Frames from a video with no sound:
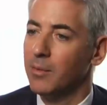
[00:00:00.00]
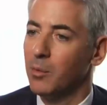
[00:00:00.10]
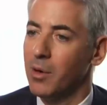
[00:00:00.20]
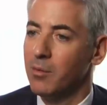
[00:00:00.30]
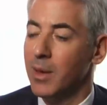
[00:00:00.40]
And the
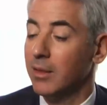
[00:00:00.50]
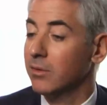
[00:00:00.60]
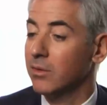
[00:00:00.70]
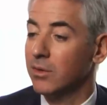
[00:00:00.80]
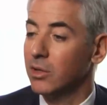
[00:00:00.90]
way we make
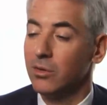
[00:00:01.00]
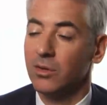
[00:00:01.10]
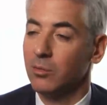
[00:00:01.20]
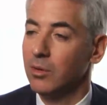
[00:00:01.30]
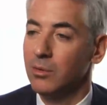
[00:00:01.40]
these decisions
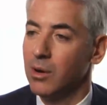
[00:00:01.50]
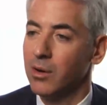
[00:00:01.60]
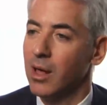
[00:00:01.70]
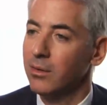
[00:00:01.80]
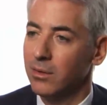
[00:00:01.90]
is we do our
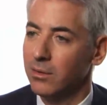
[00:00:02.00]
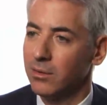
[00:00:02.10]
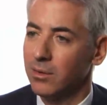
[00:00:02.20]
analysis.